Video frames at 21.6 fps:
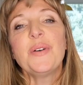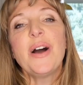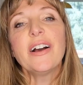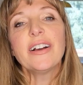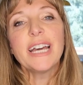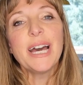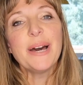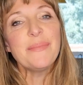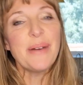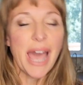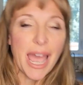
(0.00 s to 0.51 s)

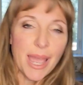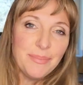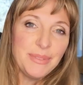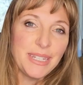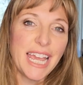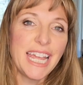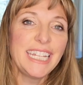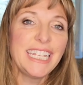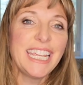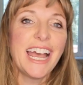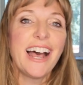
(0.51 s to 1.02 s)
Welcome, I'm
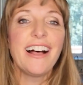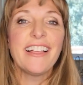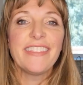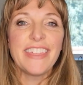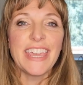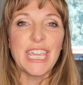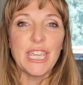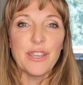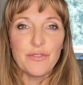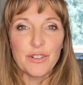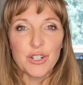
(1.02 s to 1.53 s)
Danielle.
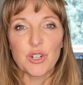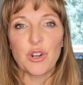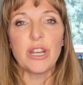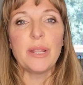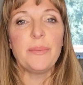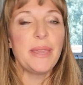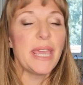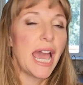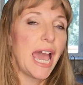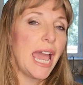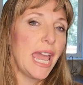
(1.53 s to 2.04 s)
Thank you for joining
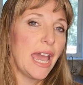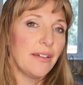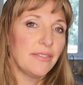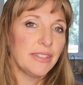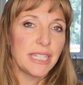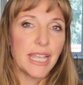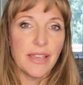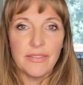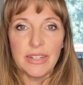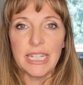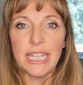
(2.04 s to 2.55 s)
me. I have
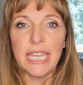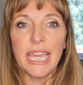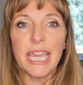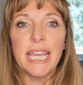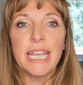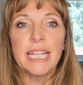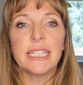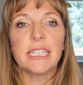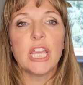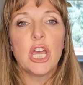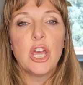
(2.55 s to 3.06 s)
seven
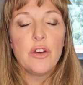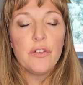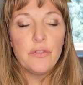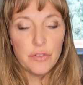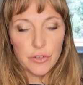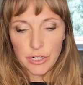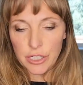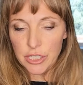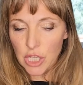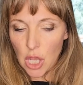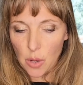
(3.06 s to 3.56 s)
kids.
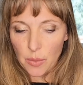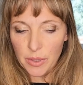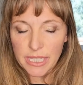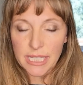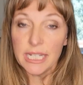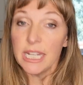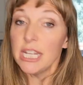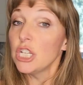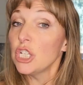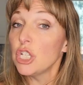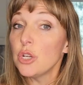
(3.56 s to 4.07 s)
Food is always
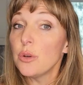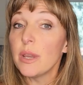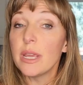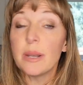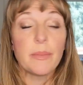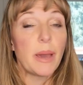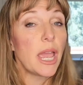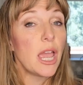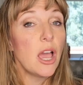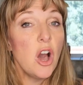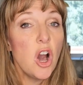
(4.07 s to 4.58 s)
an issue in
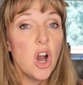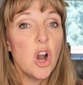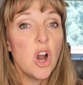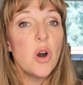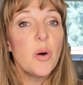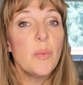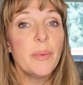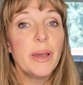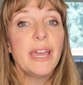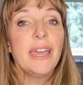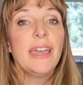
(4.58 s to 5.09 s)
my
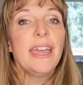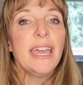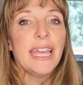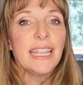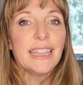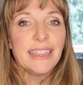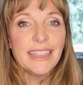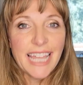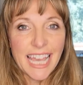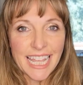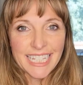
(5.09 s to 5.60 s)
home.
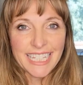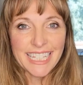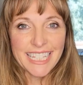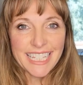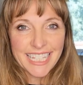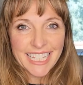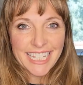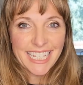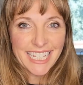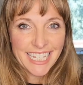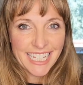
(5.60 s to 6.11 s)

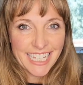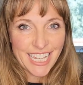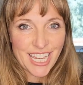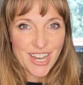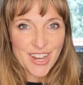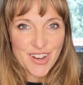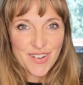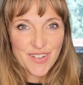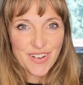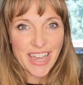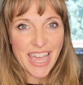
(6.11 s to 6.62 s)
Let's
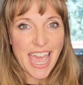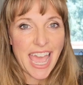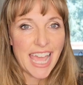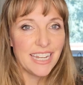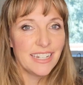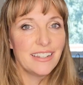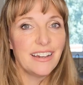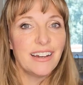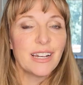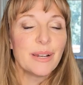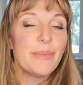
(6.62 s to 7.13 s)
go and
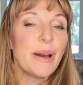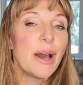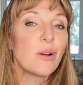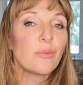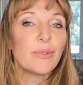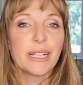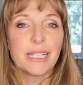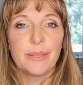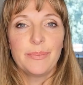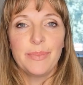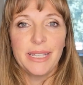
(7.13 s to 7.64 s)
talk about
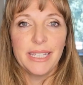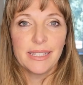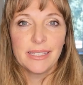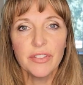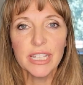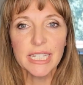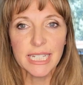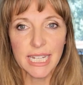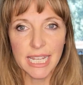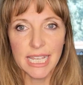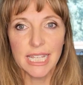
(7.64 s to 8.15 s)
recipes.
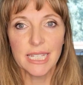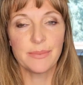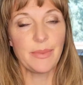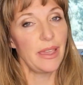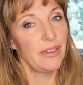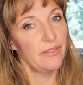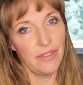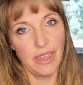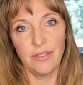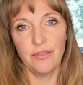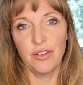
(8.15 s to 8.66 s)
Breakfast is
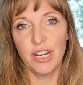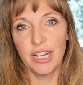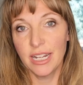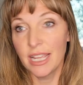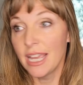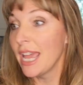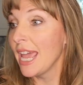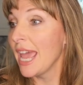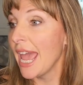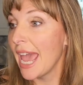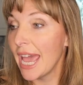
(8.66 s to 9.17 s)
my favorite
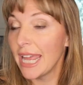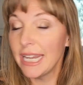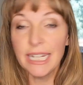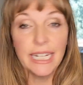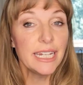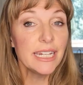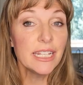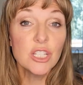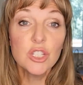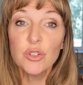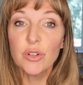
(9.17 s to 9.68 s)
and
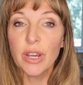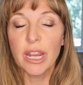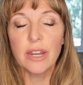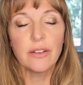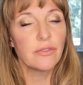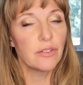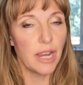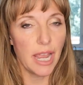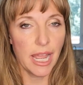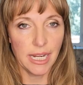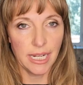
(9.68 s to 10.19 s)
it is great
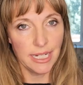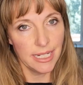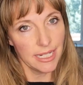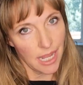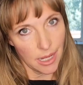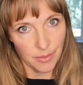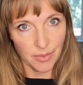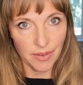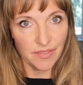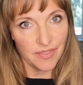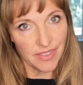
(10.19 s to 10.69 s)
for any
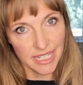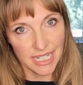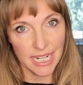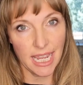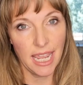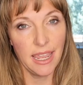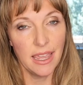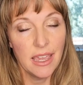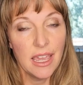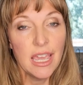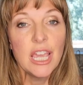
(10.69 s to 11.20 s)
time of the
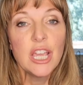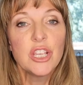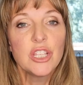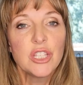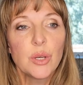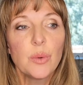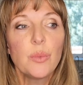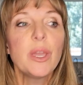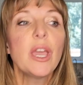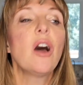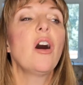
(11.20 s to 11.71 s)
day.
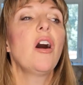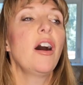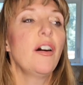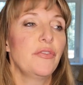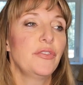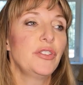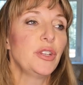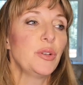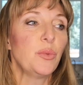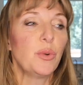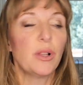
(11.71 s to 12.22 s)
So we
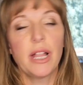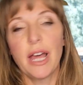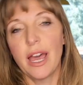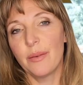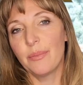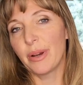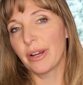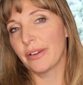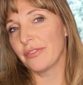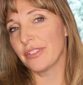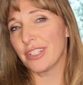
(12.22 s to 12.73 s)
often will have
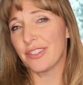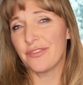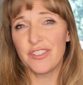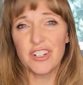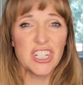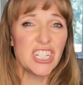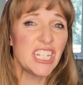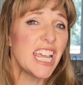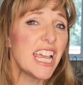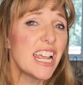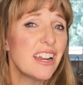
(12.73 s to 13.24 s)
breakfast for
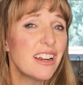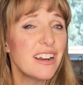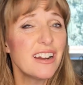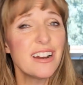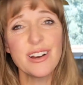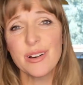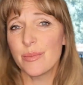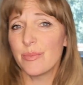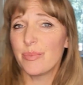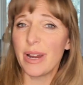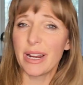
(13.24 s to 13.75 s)

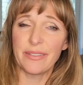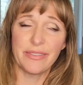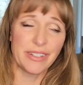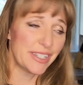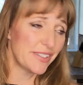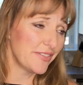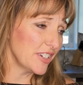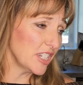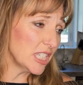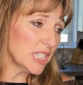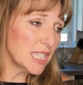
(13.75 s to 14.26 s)
dinner or
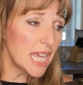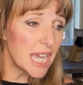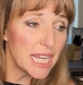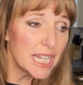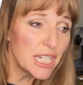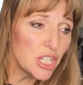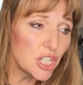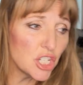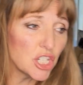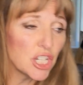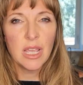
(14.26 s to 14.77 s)
breakfast for
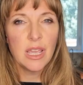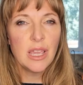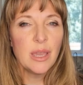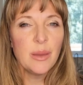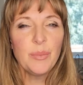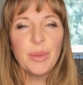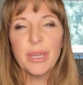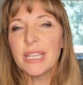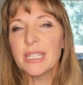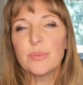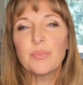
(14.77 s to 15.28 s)
lunch
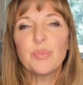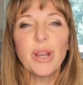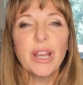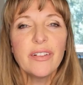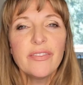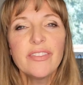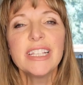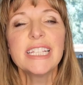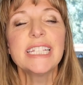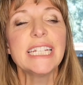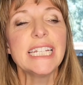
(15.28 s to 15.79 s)
because
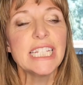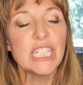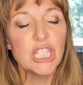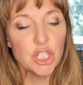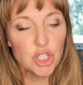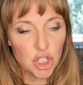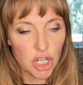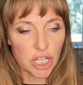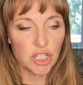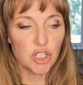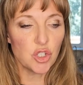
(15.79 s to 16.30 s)
breakfast is
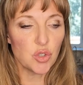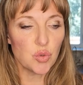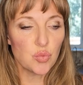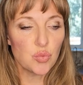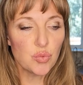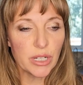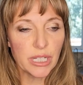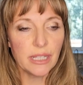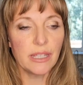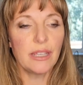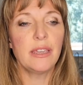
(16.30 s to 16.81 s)
just
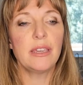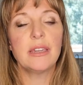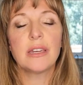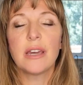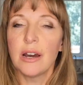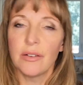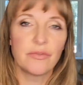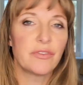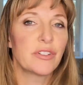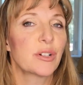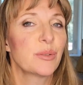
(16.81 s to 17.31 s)
really
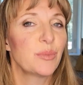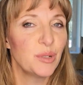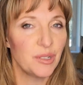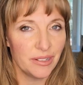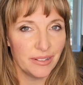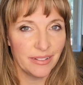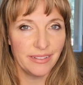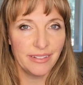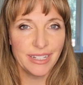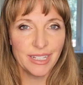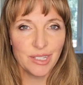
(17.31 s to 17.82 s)

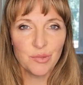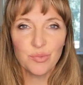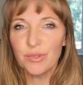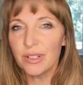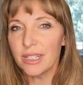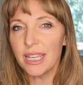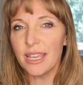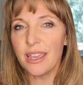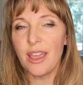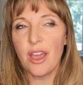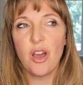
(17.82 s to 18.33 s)
comfortable. It's
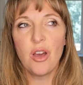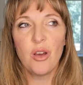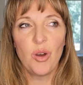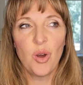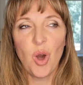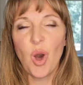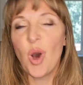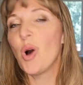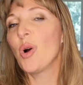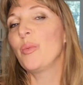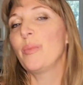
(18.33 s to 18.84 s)
really
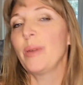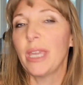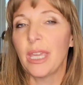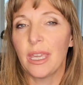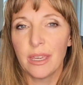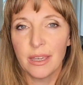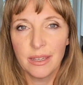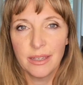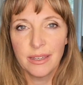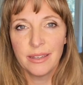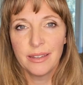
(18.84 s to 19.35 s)
homey.
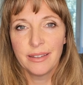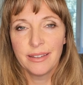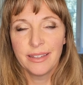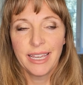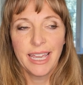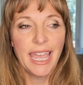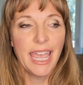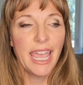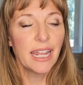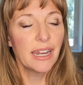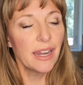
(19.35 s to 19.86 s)

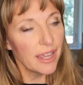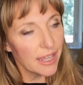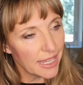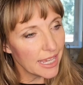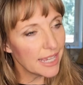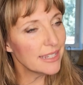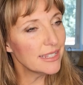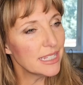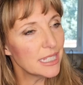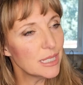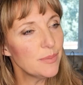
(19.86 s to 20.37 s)
And I
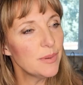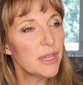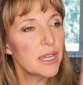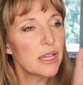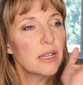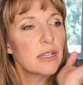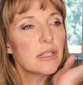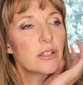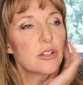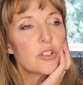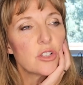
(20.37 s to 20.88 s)
guess it's
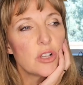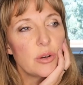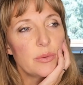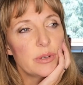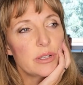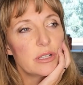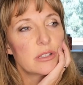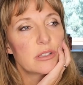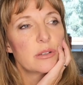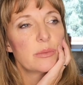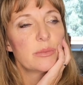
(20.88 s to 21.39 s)
because there's
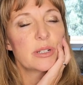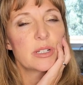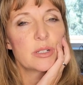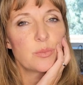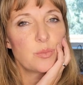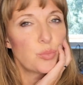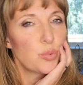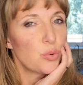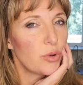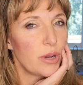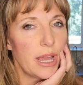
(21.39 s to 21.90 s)
always so much
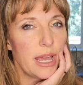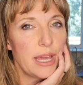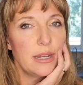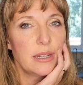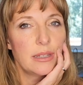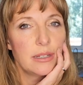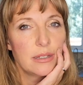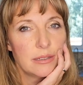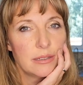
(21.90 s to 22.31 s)
bread.